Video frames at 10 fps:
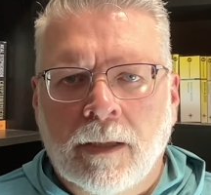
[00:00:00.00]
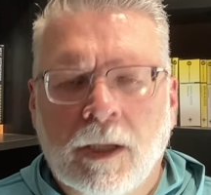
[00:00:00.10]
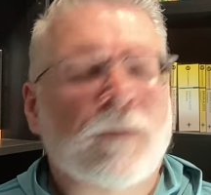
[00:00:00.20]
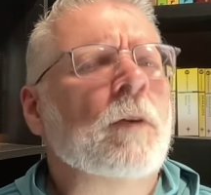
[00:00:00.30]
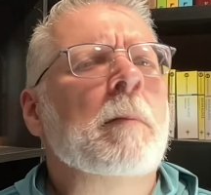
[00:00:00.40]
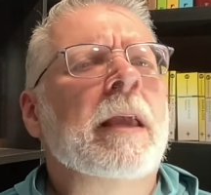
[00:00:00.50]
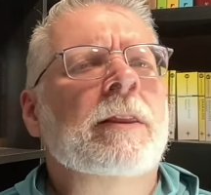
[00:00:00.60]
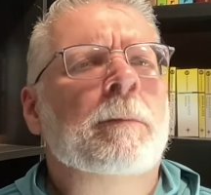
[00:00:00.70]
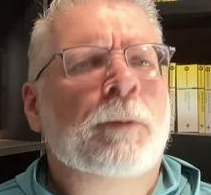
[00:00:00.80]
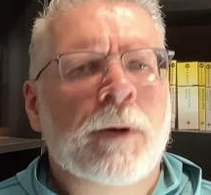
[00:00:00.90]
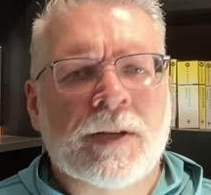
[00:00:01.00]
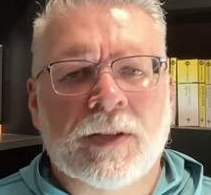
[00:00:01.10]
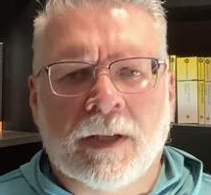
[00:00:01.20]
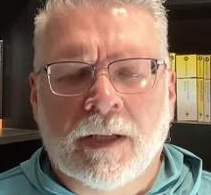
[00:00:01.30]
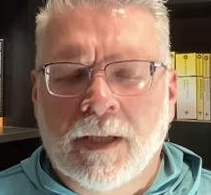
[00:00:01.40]
If you made the
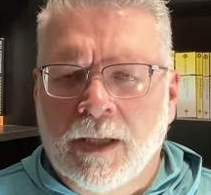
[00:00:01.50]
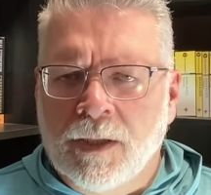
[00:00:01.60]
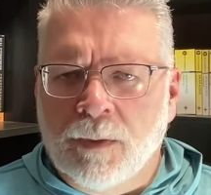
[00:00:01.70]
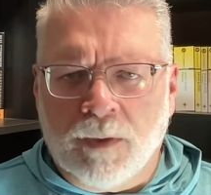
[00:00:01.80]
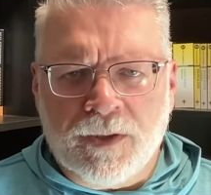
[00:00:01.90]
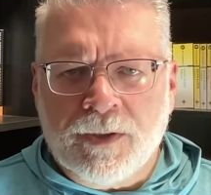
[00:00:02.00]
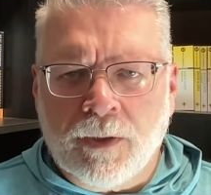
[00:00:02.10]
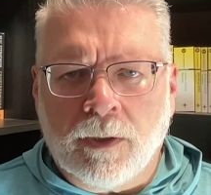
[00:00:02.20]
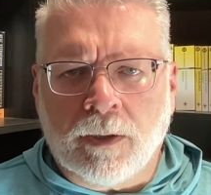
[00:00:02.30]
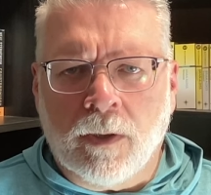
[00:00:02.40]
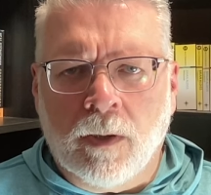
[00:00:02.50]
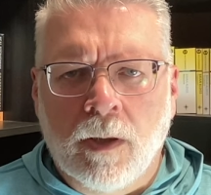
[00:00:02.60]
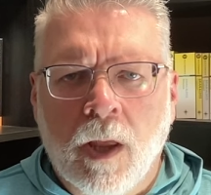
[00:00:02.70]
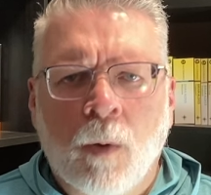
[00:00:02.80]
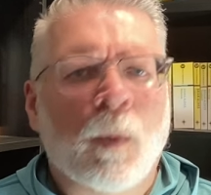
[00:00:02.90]
prison into a circle
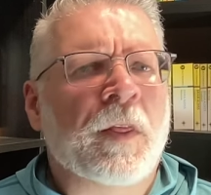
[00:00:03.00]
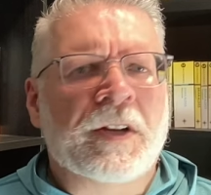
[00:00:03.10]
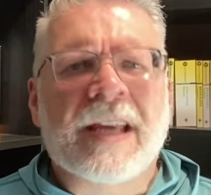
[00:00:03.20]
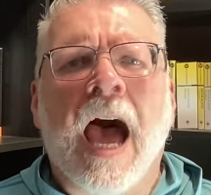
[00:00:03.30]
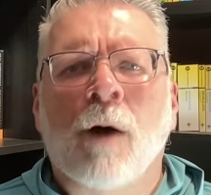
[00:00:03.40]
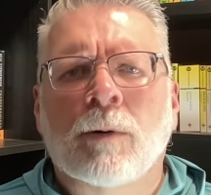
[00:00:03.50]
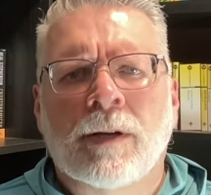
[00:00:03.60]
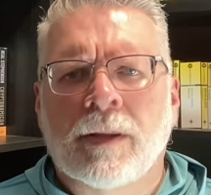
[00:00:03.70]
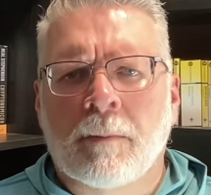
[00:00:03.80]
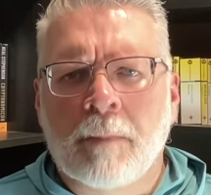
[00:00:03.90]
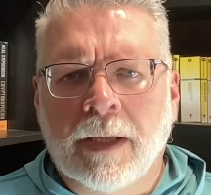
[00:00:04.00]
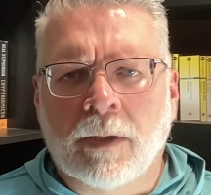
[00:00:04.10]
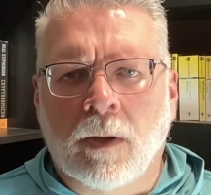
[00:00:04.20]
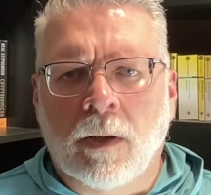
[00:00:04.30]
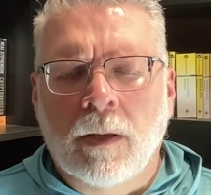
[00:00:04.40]
with a tower in the
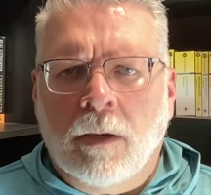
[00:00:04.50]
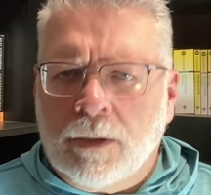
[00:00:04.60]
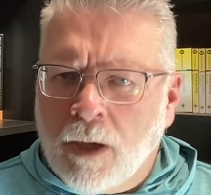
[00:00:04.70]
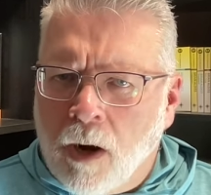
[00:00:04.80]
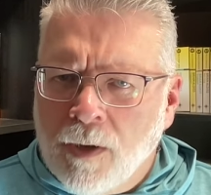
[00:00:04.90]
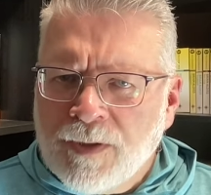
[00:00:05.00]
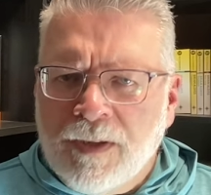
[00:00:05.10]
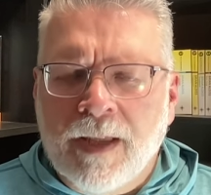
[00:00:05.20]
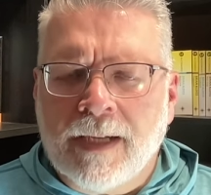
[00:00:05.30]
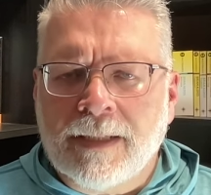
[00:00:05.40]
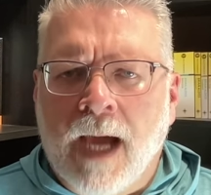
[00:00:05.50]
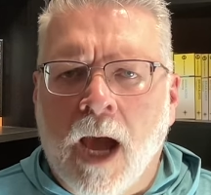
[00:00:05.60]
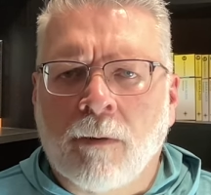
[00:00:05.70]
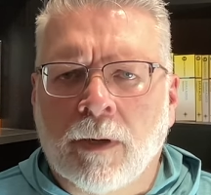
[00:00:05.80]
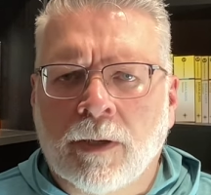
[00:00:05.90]
middle, guards in that
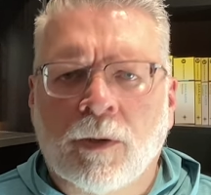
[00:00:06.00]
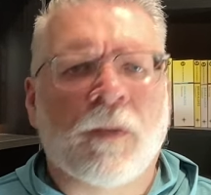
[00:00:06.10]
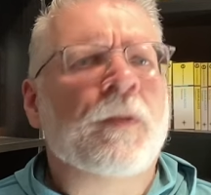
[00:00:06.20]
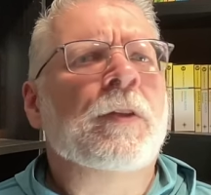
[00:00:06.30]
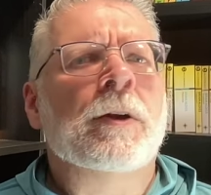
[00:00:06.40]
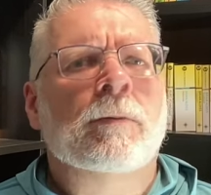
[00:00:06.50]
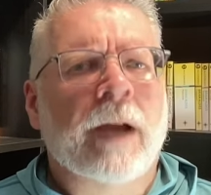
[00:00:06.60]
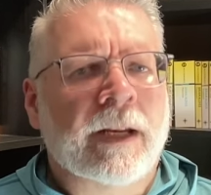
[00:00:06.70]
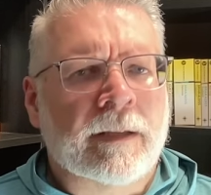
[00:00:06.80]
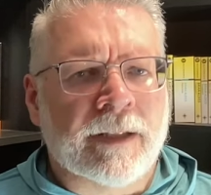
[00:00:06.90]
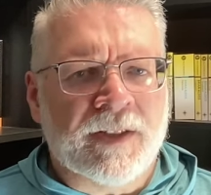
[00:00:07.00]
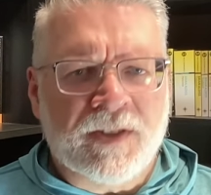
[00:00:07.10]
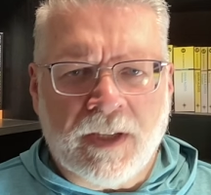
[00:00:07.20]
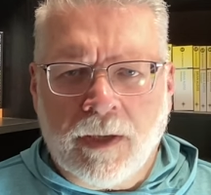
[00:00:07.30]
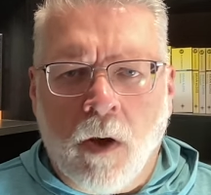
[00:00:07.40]
tower could theoretically
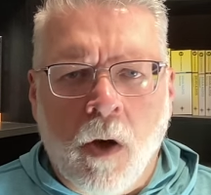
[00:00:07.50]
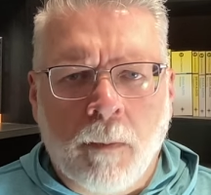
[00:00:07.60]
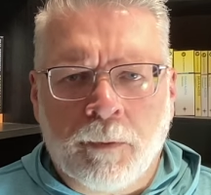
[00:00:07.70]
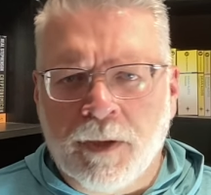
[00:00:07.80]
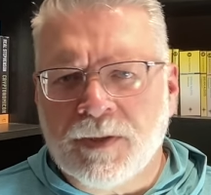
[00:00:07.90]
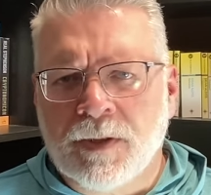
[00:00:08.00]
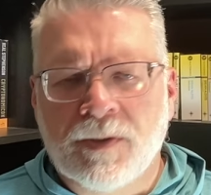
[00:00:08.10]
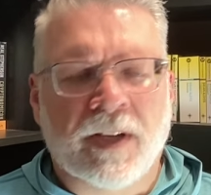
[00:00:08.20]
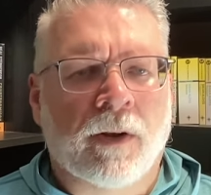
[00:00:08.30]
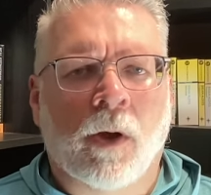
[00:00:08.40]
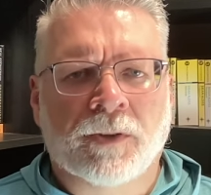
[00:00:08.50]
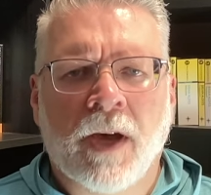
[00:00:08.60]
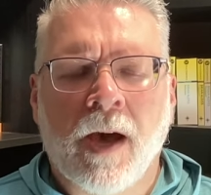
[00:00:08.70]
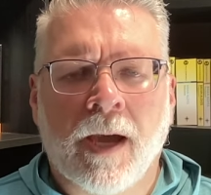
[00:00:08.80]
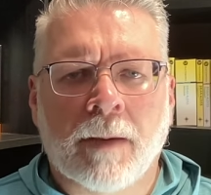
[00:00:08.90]
see all prisoners at all
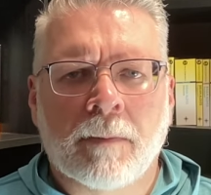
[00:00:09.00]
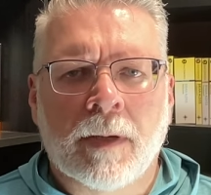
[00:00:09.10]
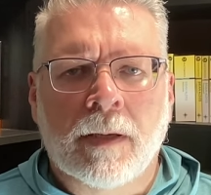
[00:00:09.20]
time.